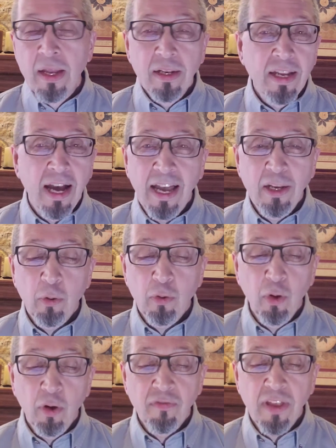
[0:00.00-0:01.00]
Now, I don't
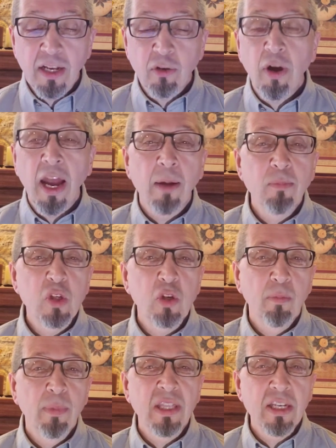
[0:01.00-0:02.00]
know if that grabs you,
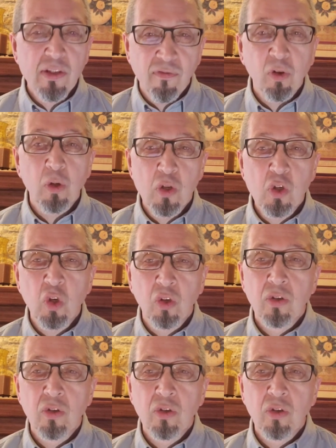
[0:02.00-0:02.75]
but this verse